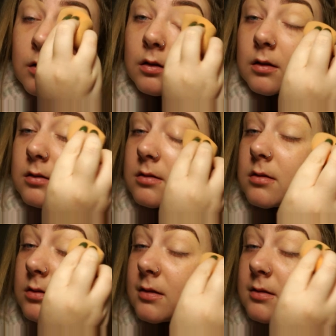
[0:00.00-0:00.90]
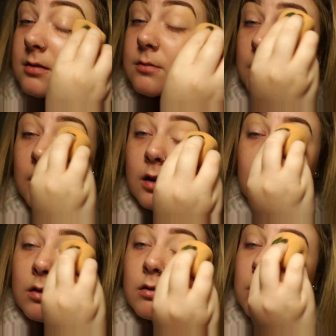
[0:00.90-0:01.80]
Works just as
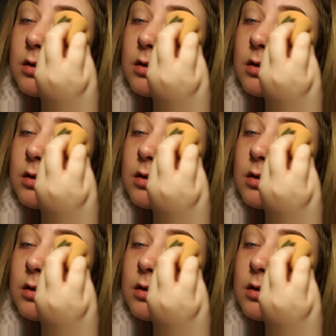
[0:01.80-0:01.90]
well.